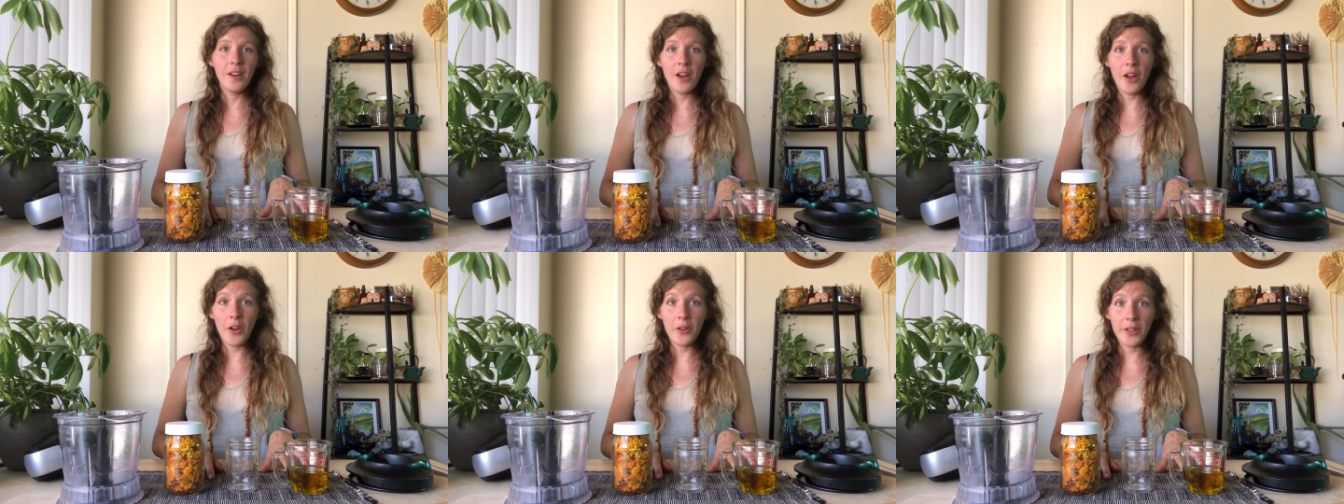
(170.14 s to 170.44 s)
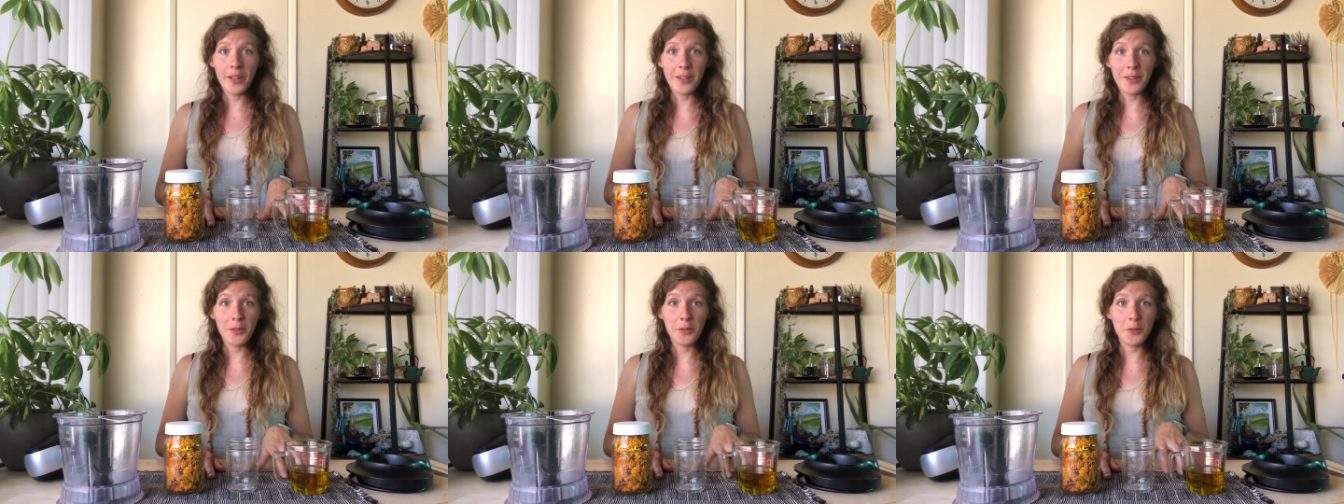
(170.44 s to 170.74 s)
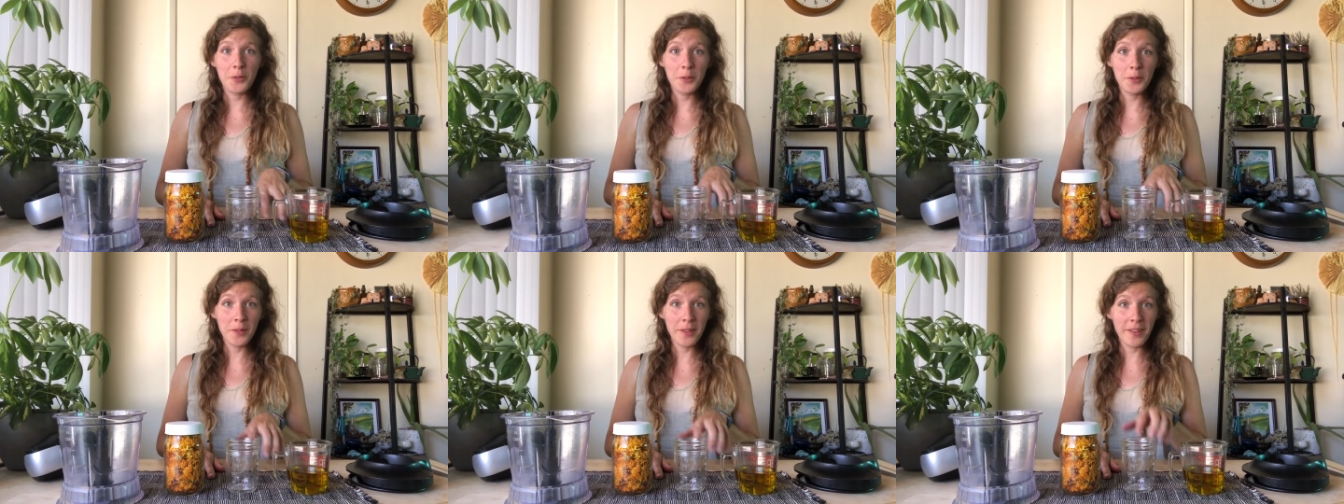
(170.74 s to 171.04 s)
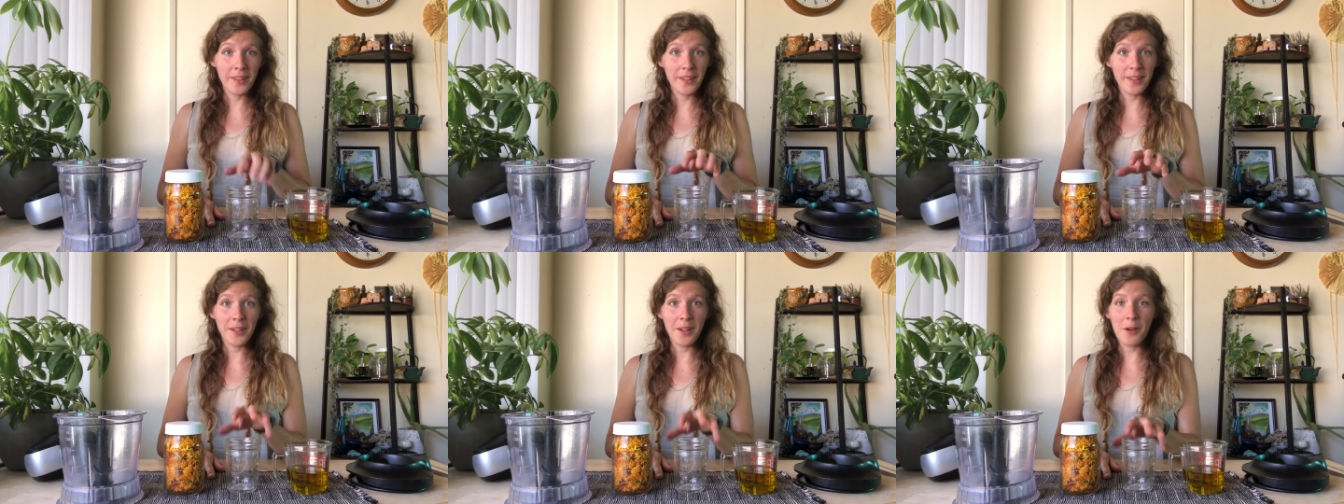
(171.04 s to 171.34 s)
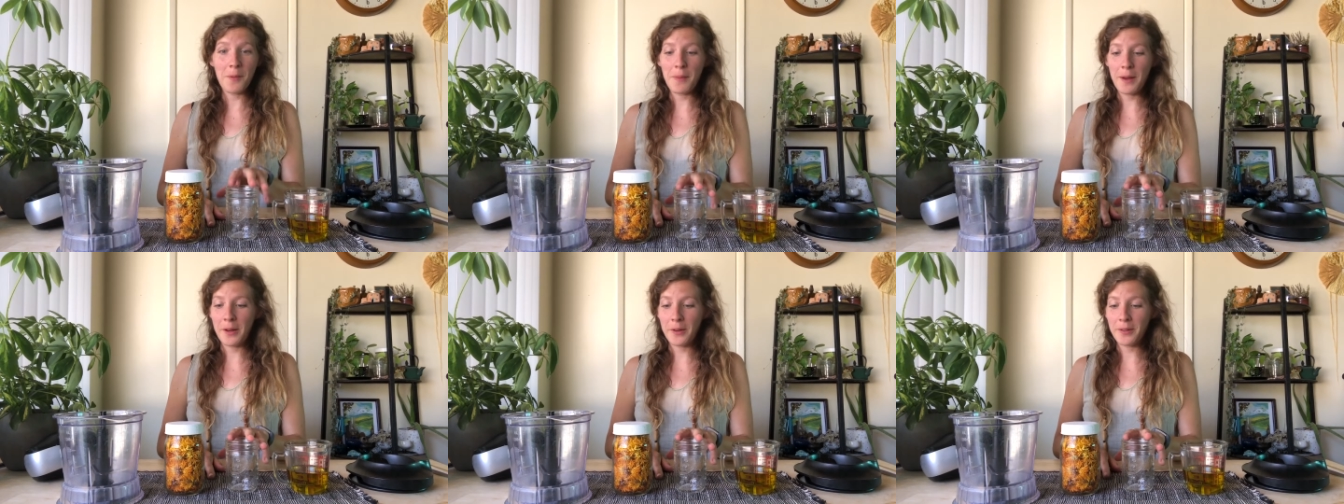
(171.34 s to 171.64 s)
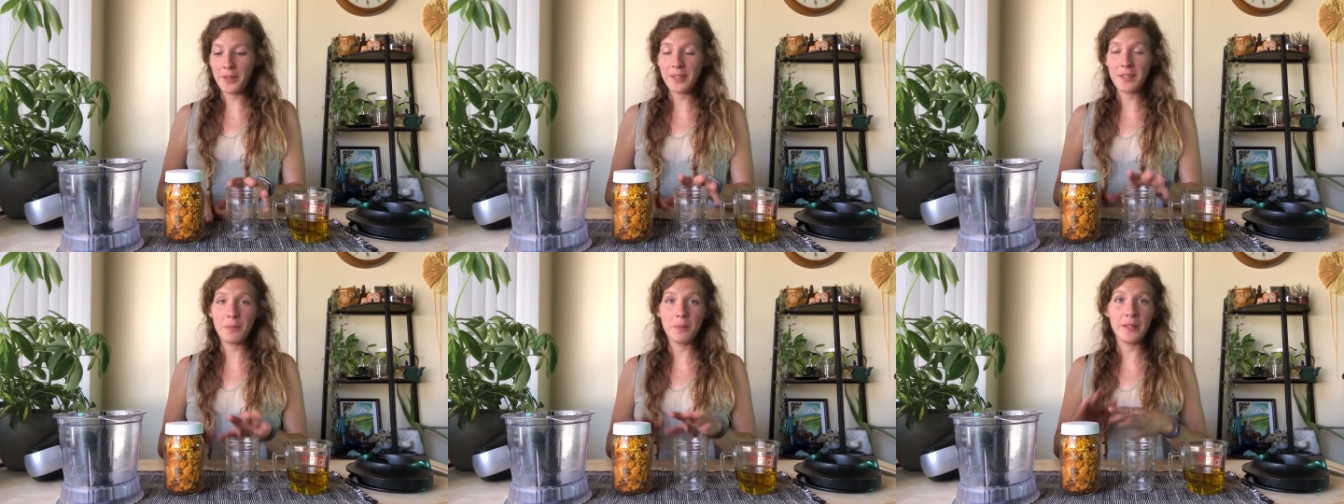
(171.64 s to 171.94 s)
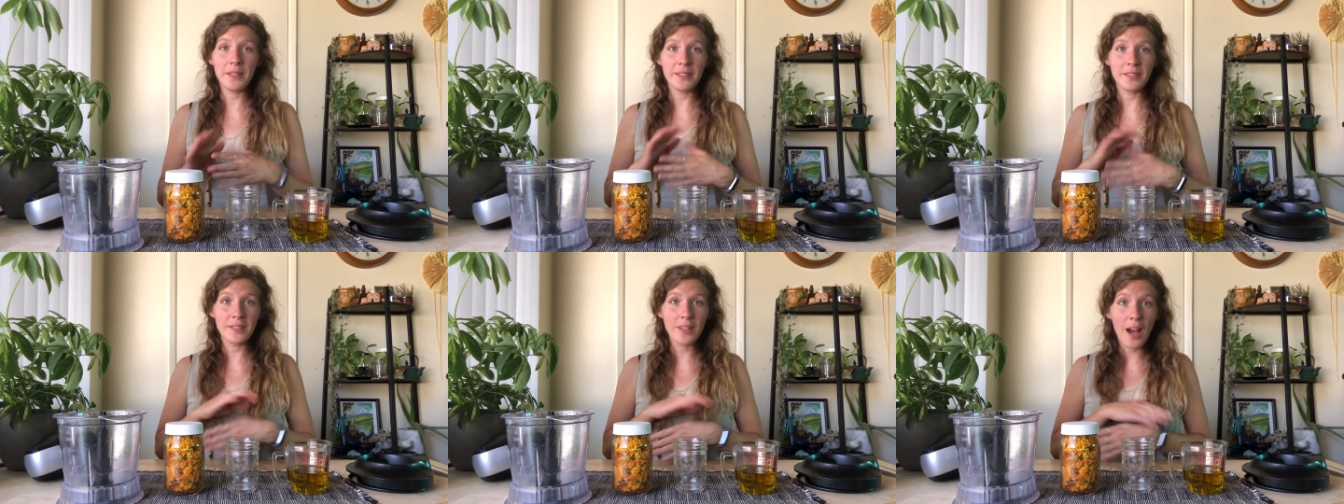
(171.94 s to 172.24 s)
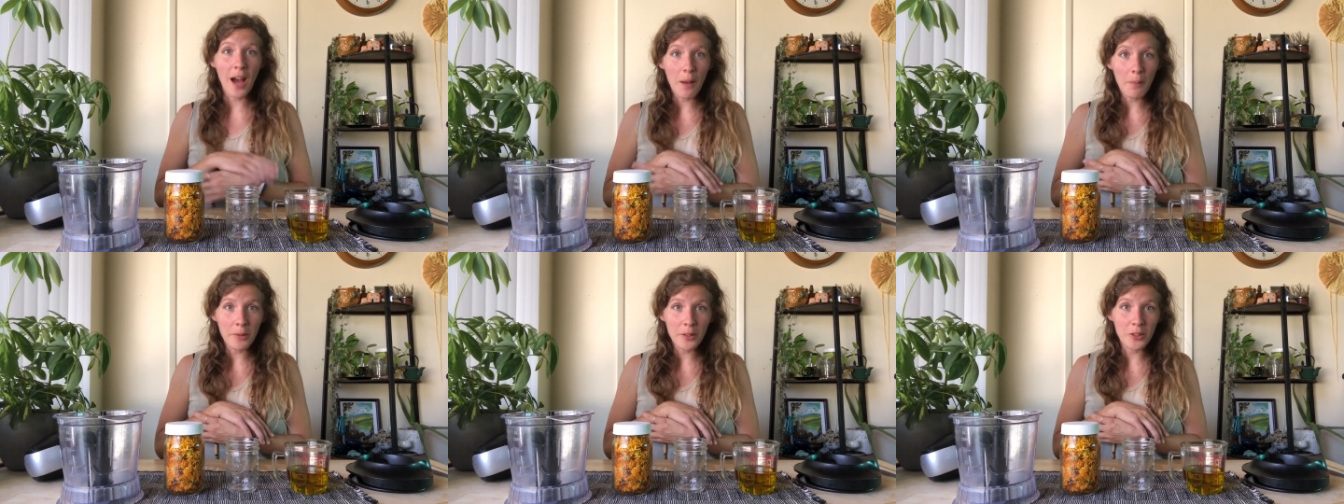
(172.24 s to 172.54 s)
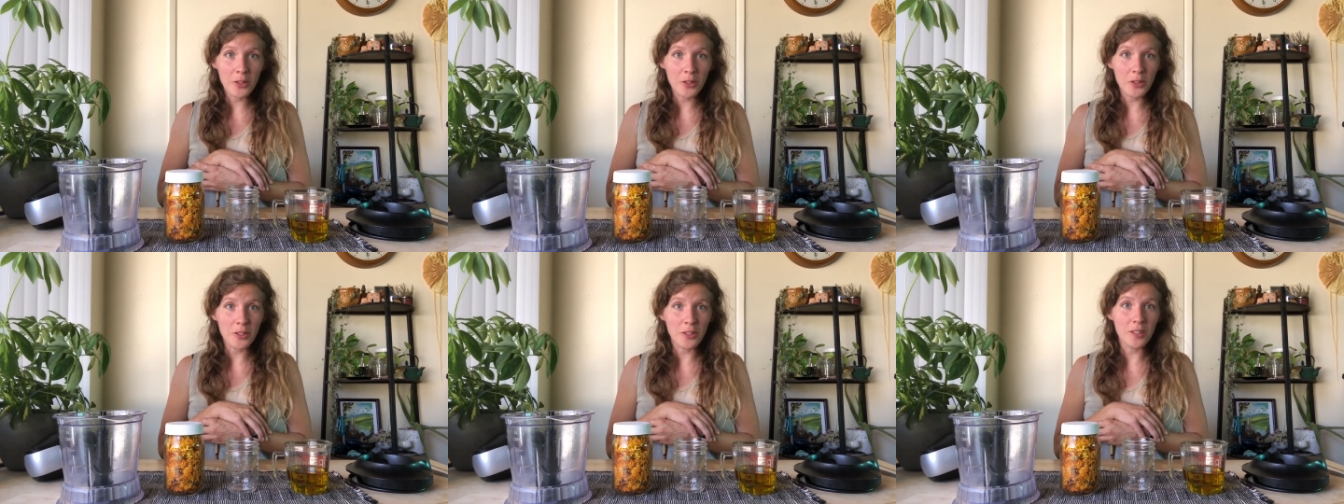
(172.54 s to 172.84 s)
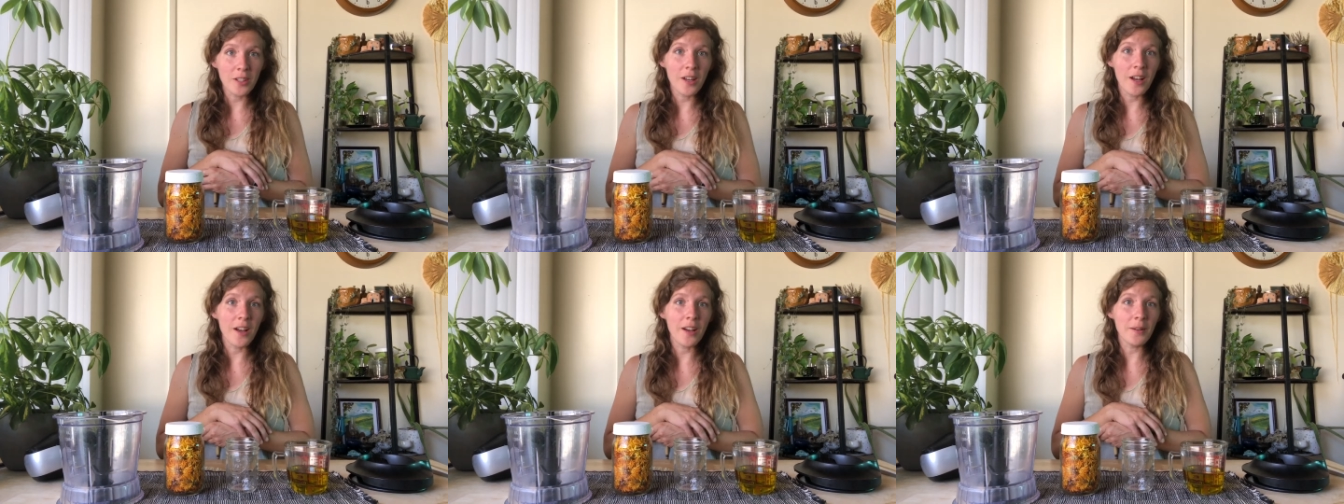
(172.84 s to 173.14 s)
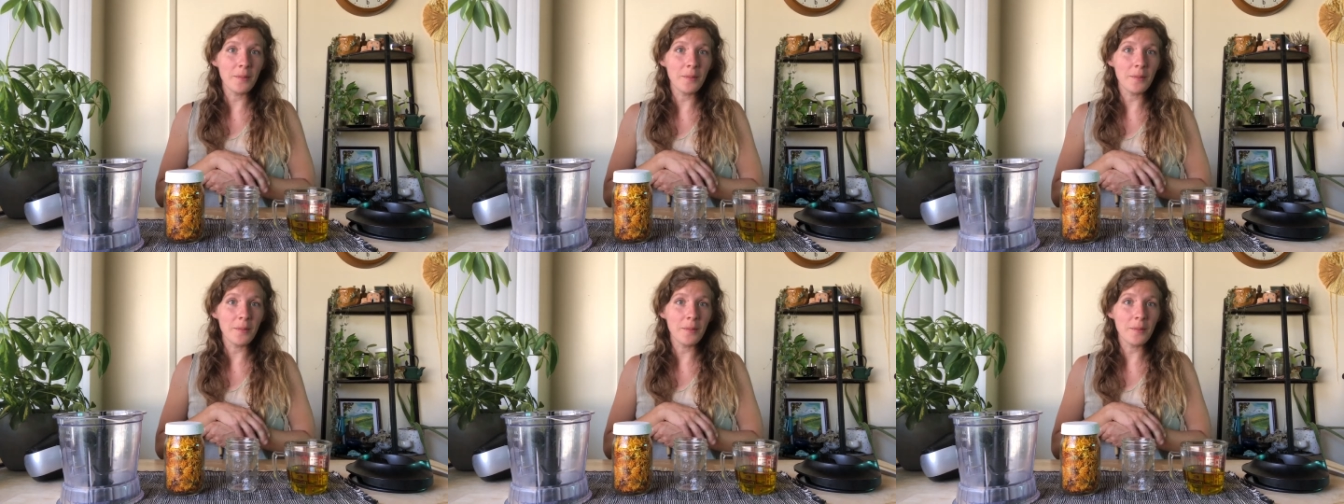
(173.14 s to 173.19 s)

Okay, the cool thing about this being a topical